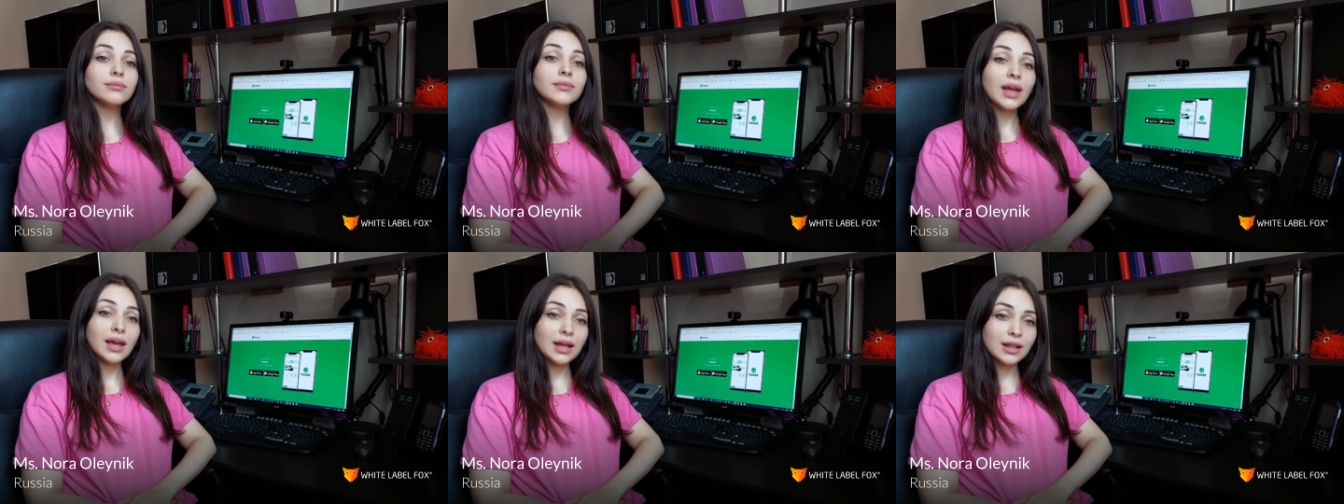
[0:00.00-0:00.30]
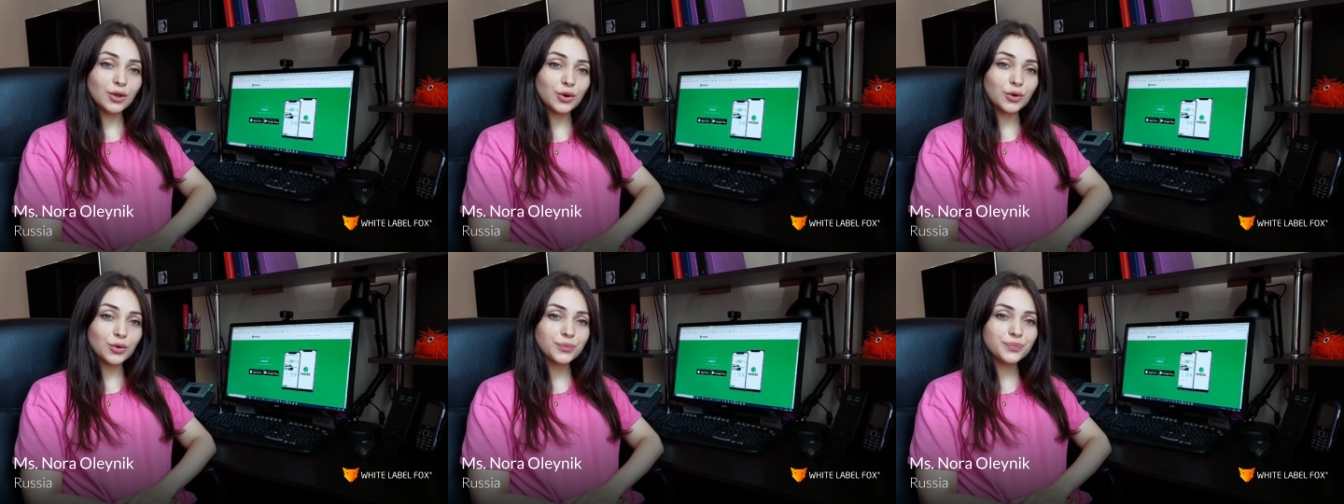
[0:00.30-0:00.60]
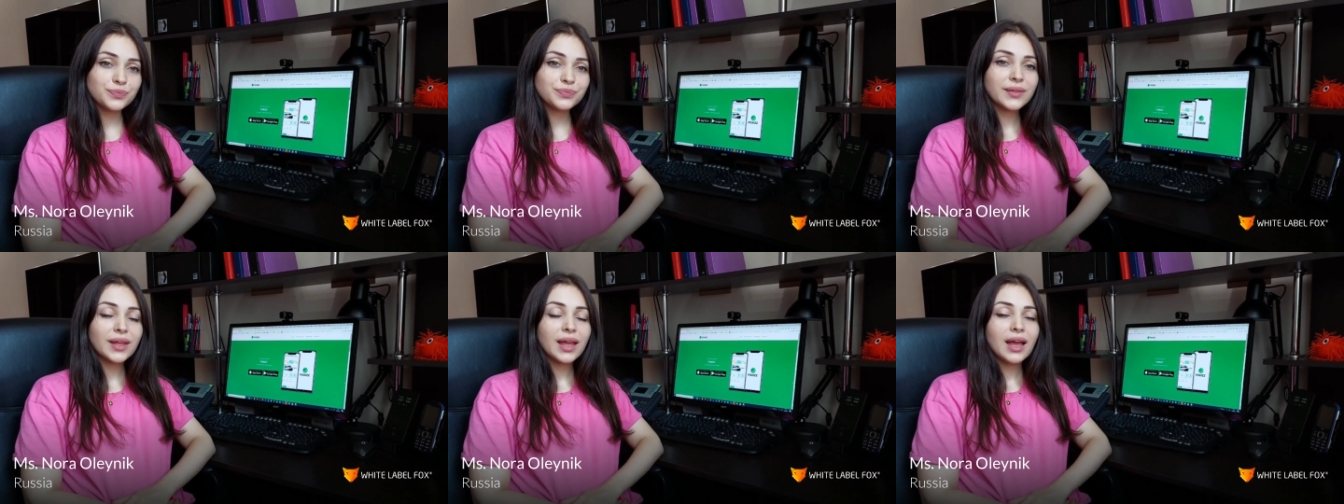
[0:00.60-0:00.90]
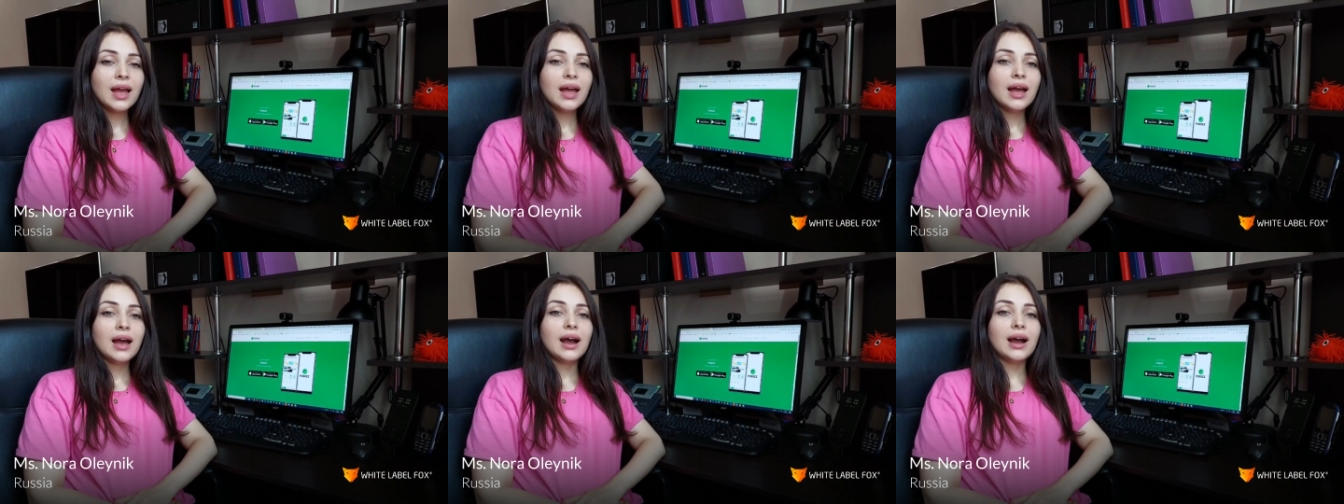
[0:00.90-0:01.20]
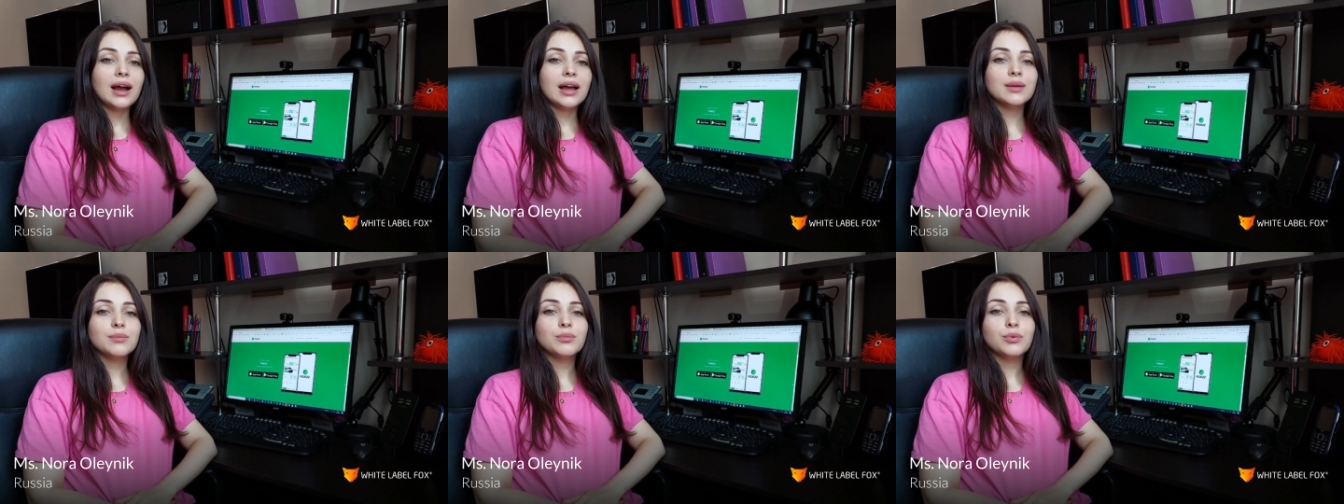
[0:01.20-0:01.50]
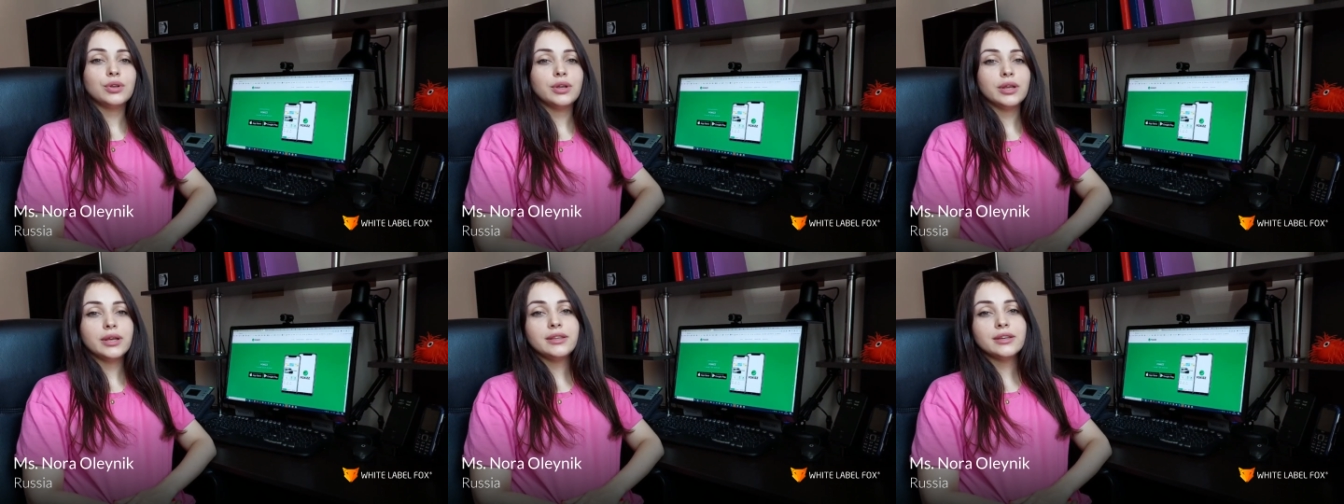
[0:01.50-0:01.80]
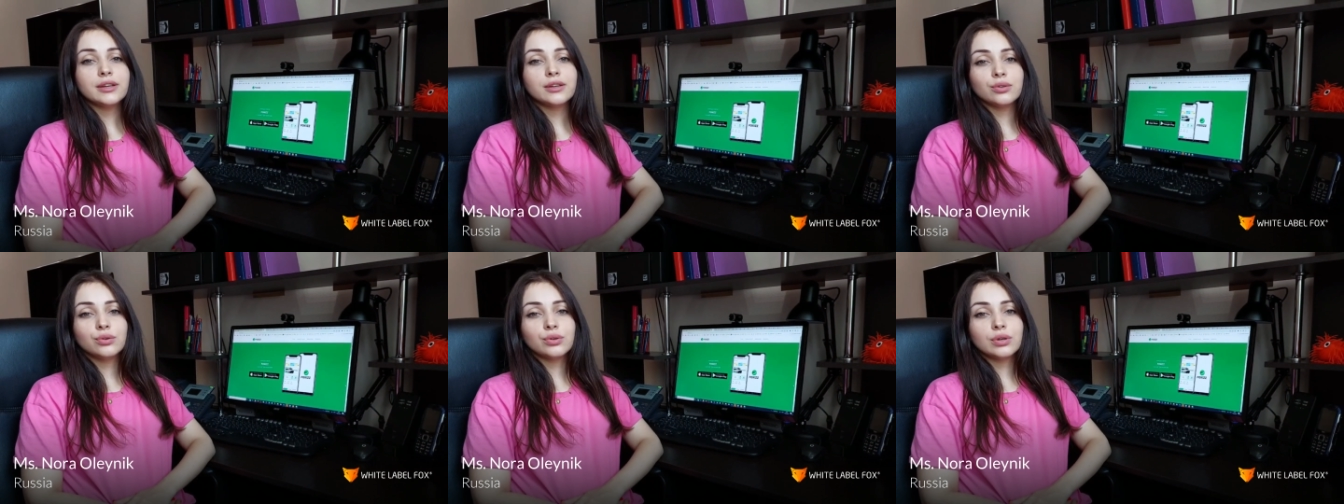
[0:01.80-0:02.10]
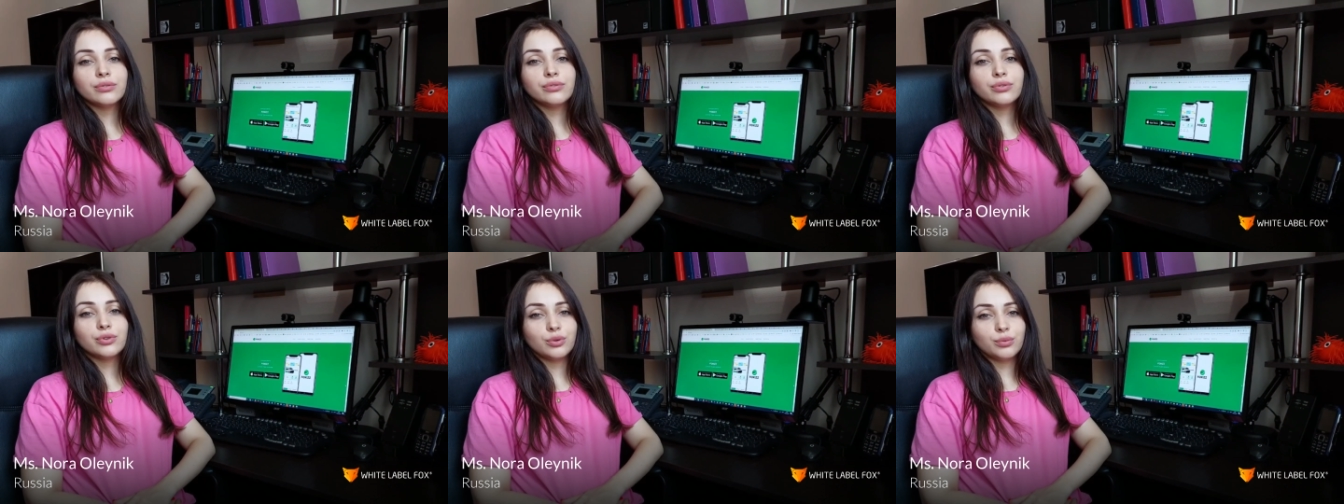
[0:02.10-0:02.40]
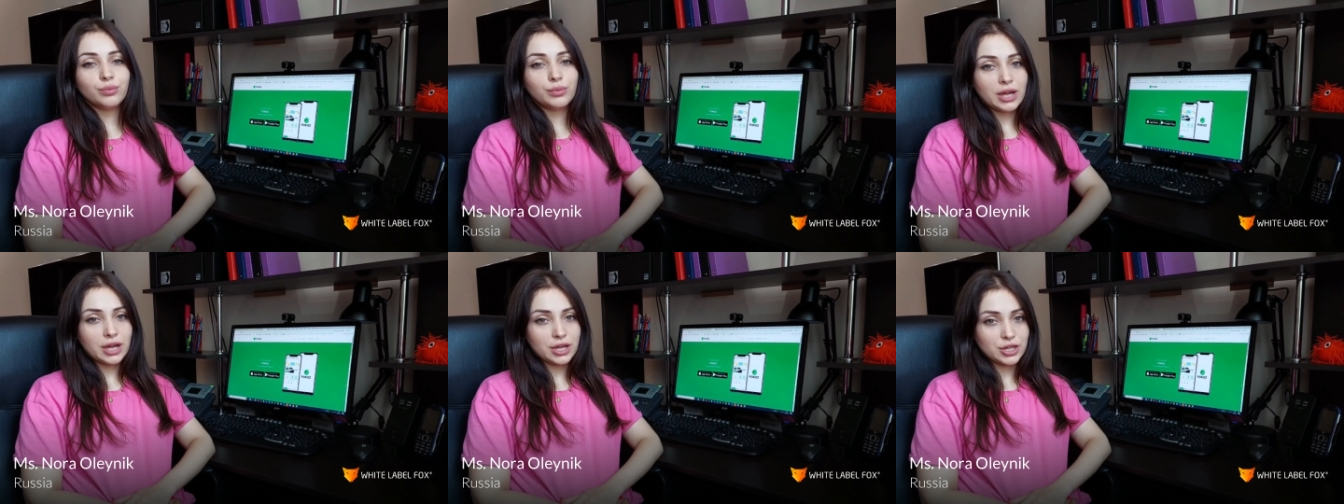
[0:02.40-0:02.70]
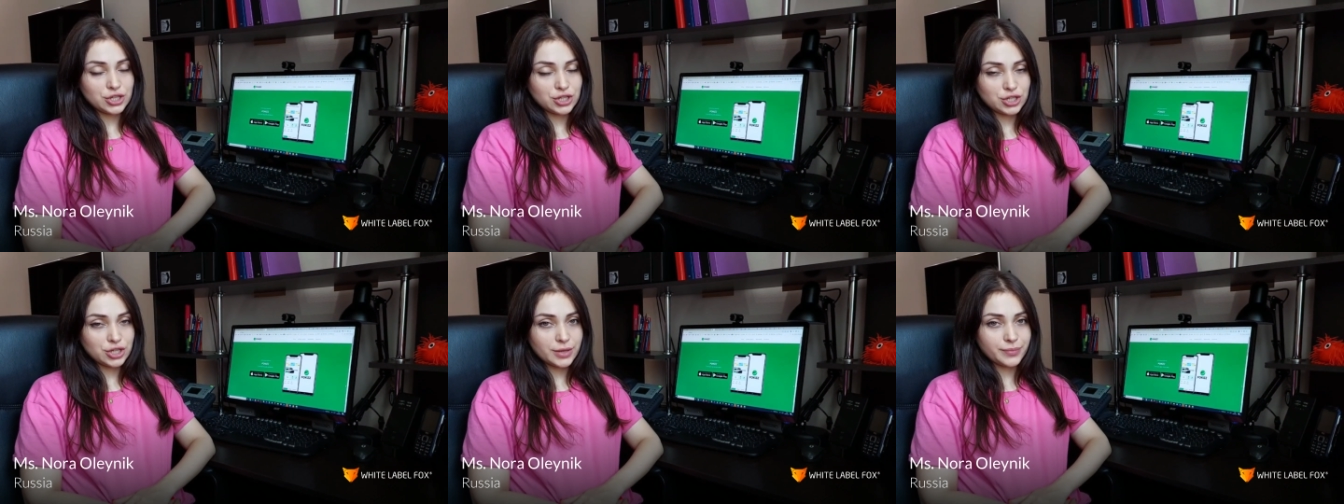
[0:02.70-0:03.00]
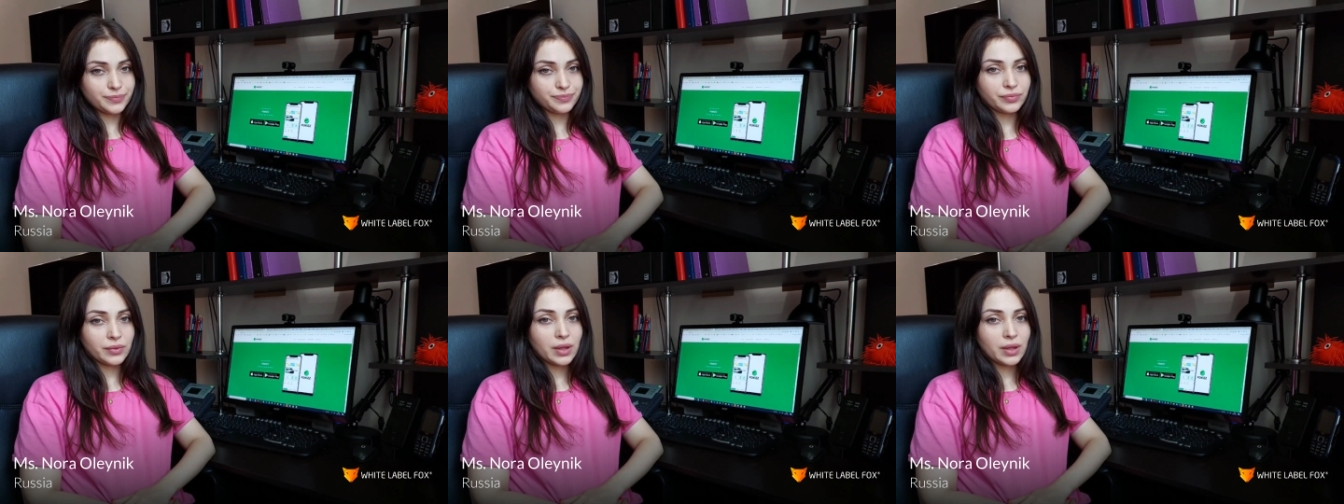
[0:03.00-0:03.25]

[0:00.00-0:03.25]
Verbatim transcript: Hello, I am Oleynik Nora from Russia.